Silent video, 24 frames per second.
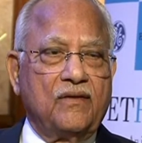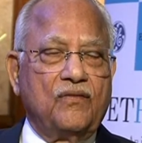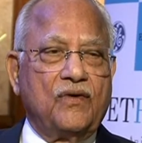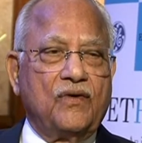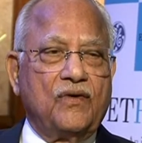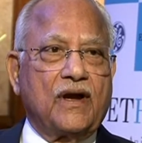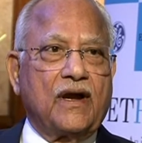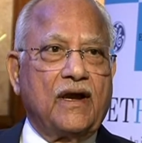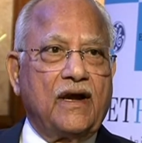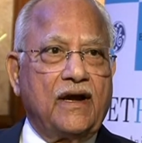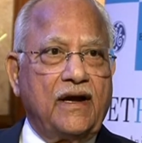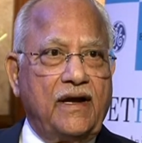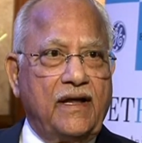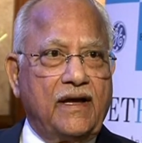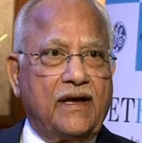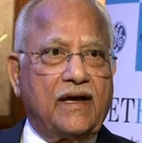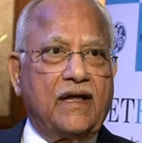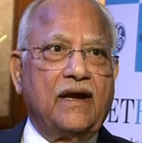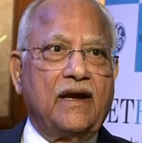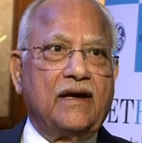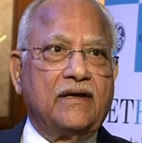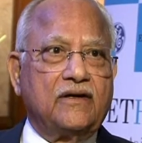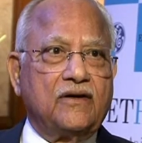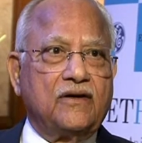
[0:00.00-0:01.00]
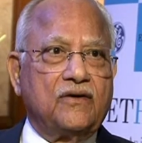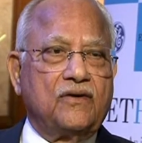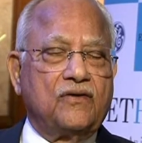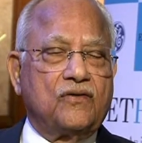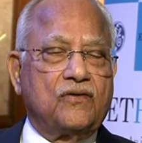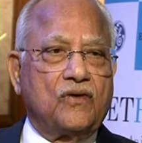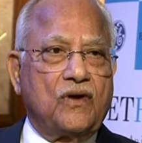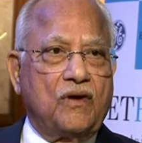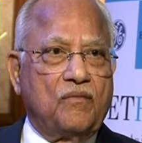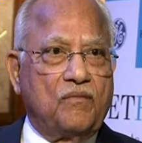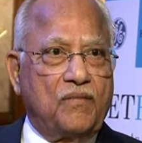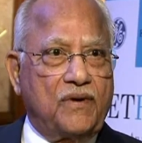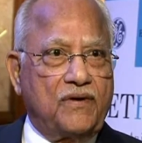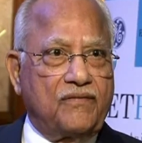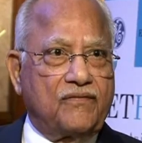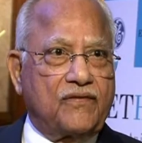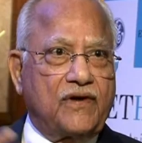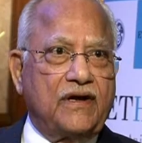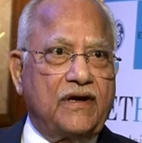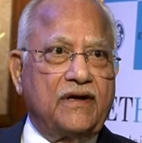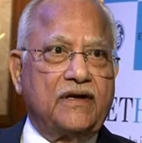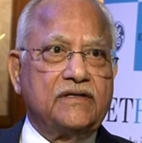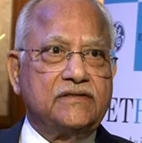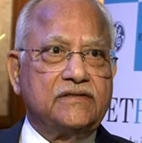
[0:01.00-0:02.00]
We are already connected to a number of
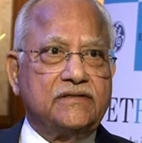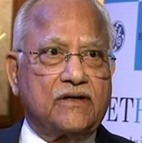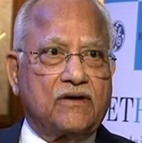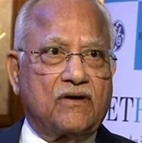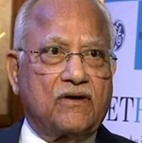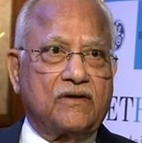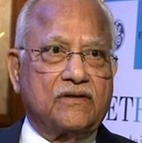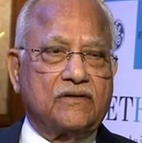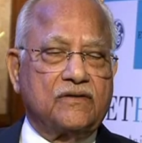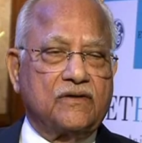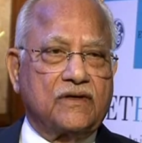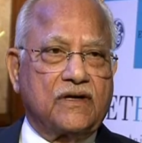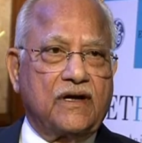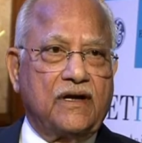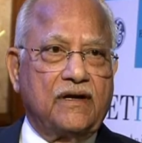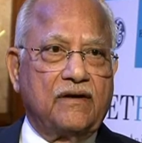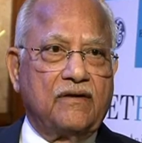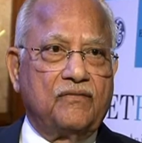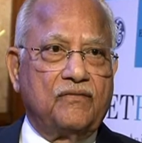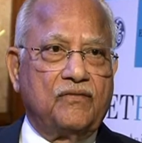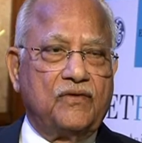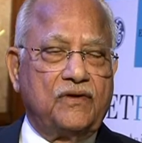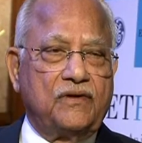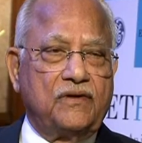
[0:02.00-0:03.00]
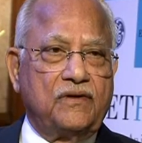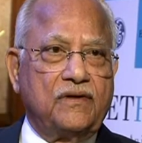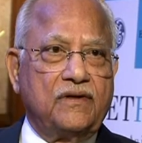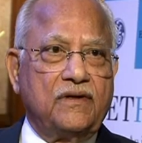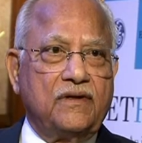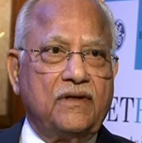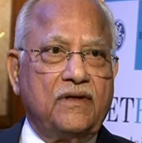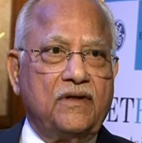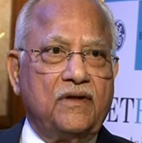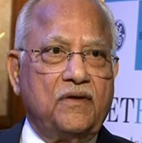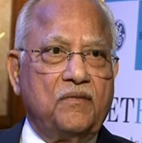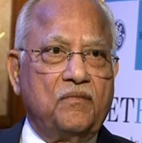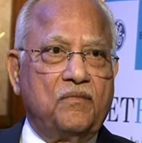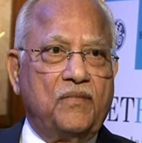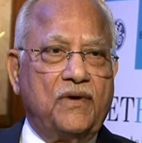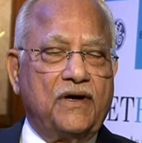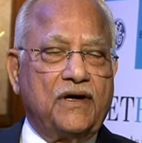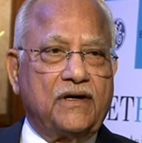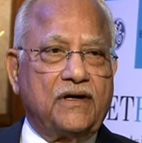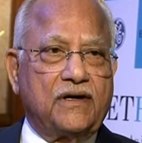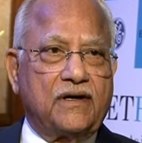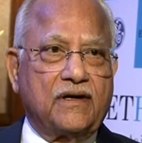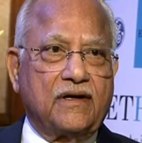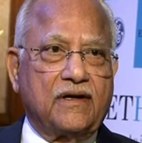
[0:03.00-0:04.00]
countries across the world,
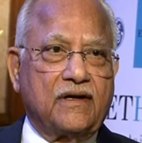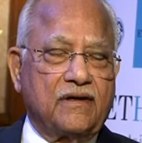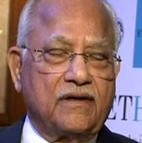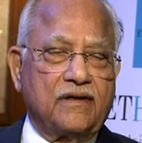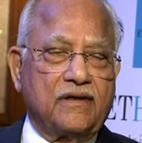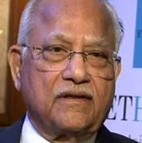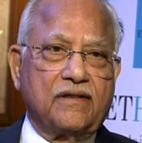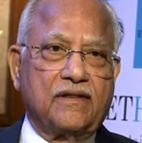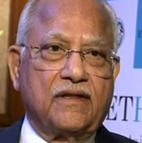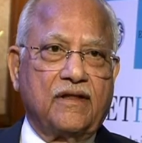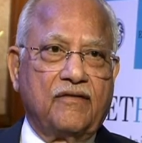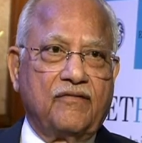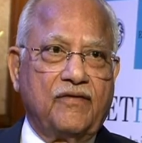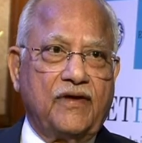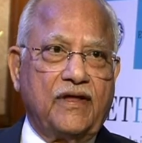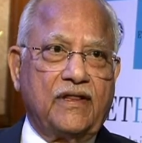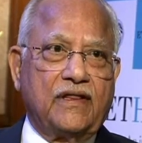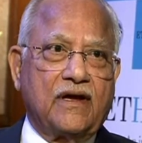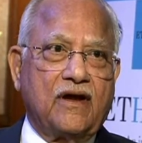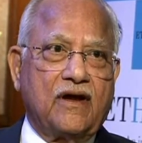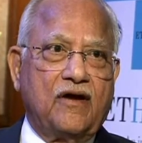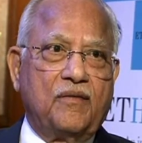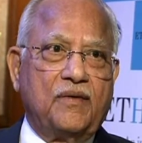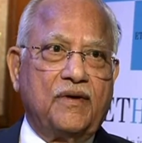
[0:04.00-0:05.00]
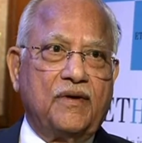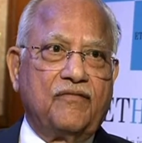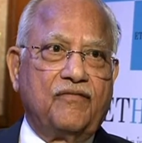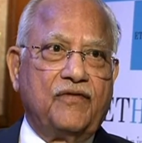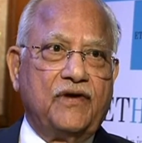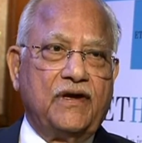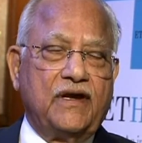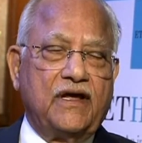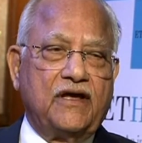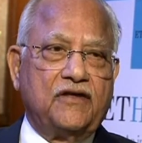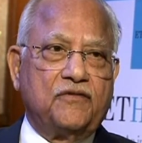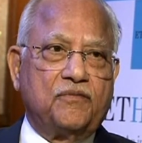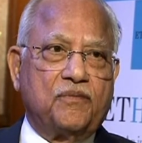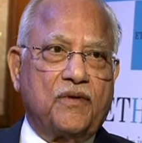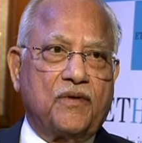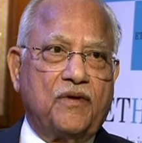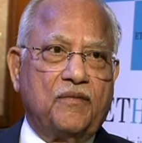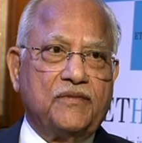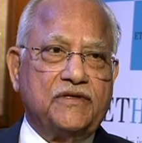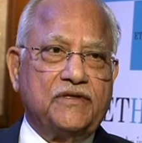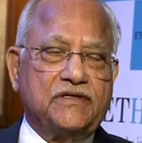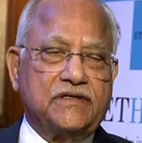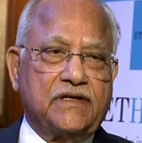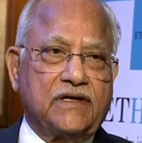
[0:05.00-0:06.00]
but the way the government of India is
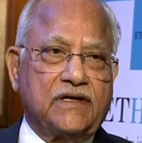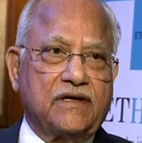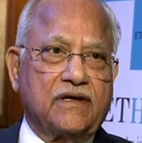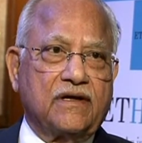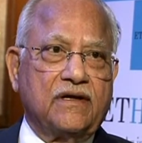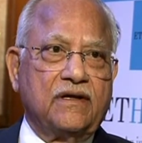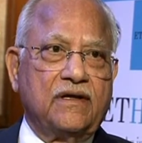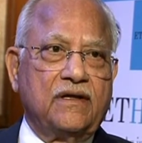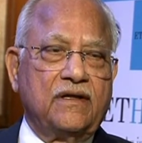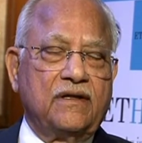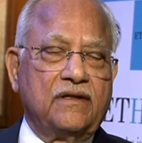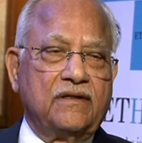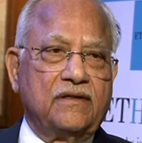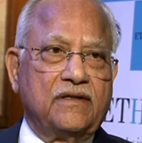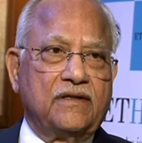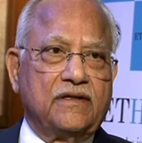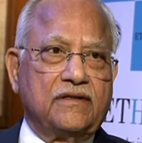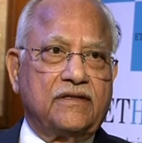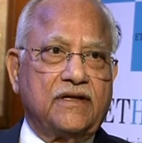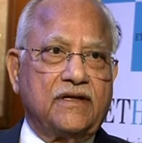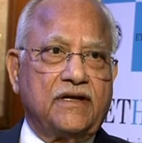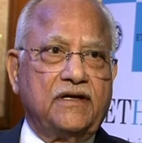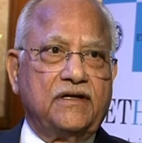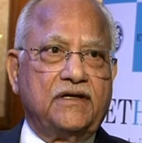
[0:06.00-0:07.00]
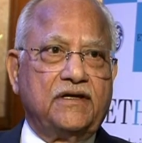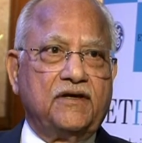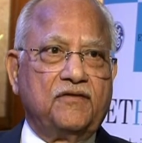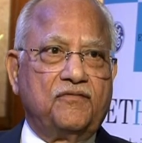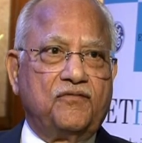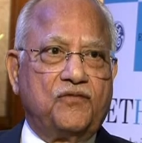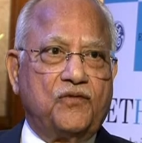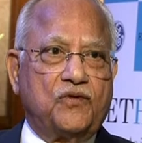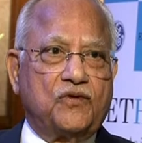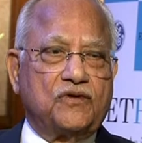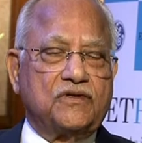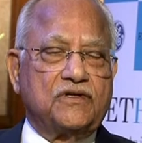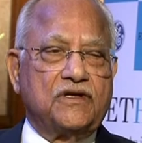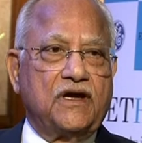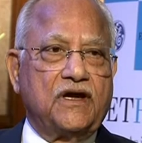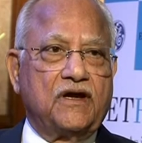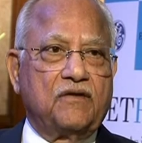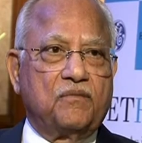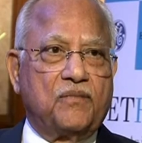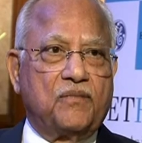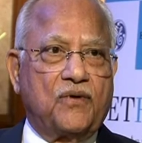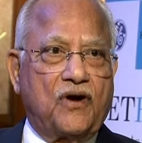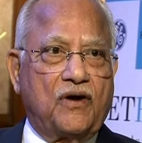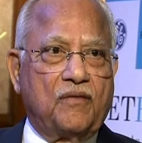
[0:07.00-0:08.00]
promising the 3G, 4G,
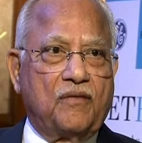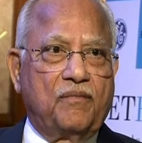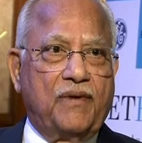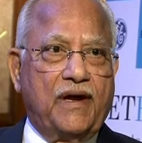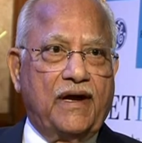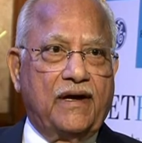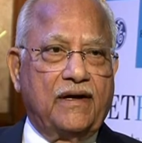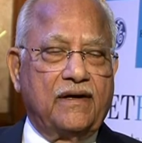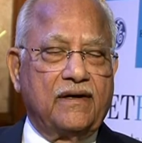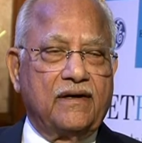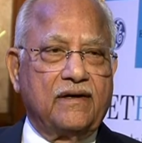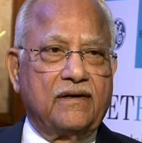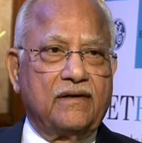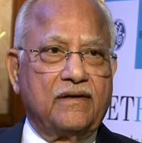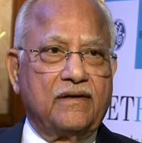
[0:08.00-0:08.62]
and broadband,